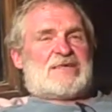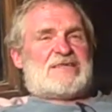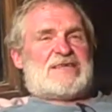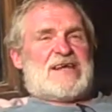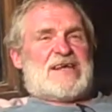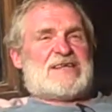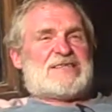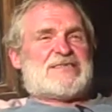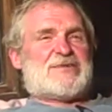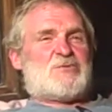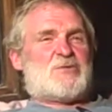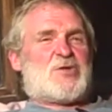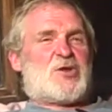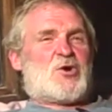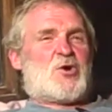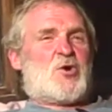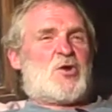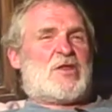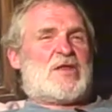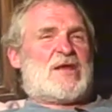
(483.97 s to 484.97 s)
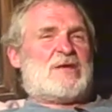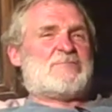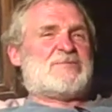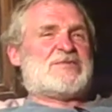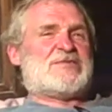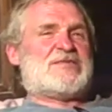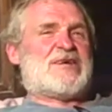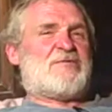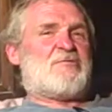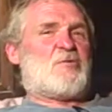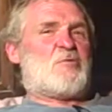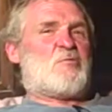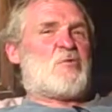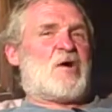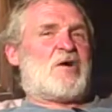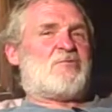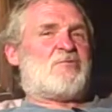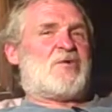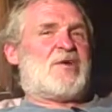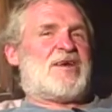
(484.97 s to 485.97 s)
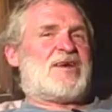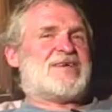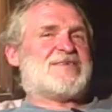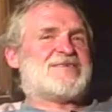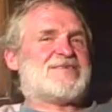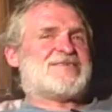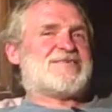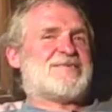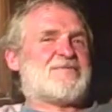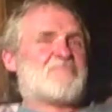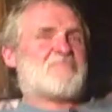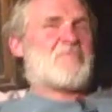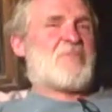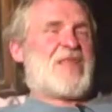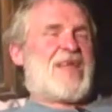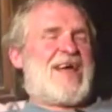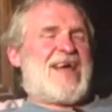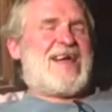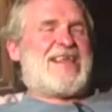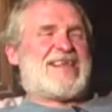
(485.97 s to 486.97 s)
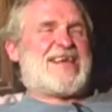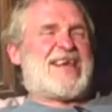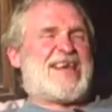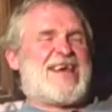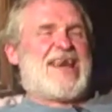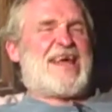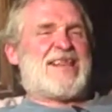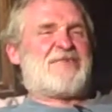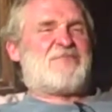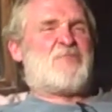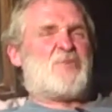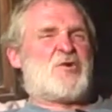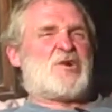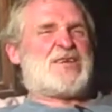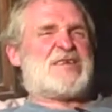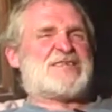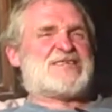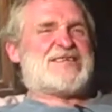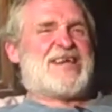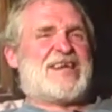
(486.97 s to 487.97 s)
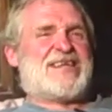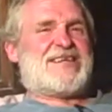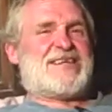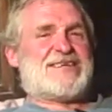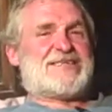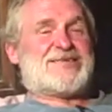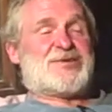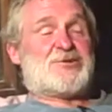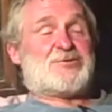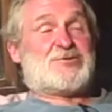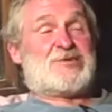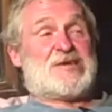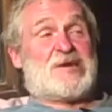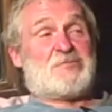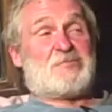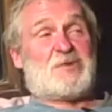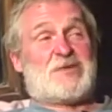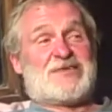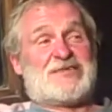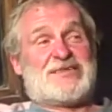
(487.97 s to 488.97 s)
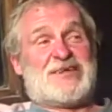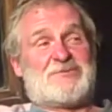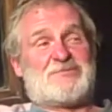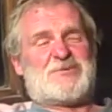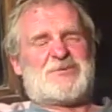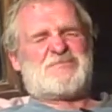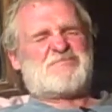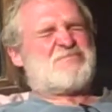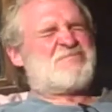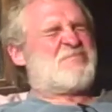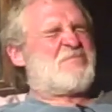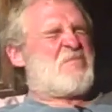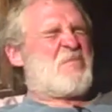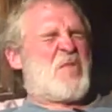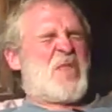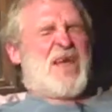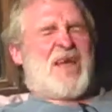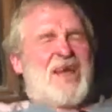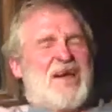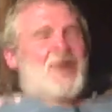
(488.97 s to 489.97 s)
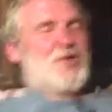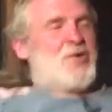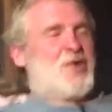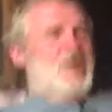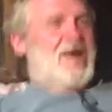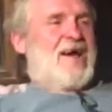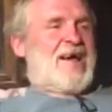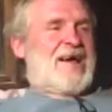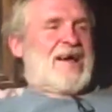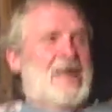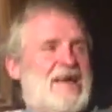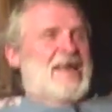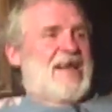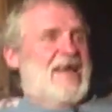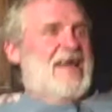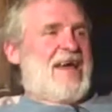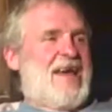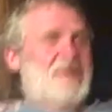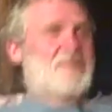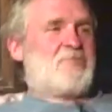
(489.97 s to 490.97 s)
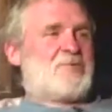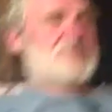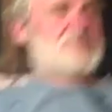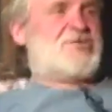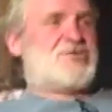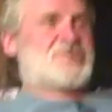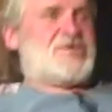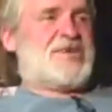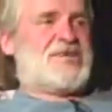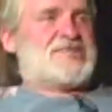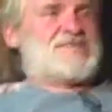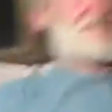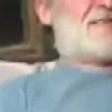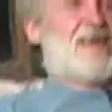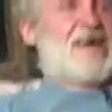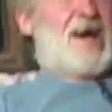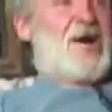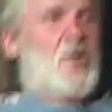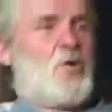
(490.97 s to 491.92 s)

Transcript: dancing with a girl named Cheryl Rodriguez at the California State Disco Championships. it was just a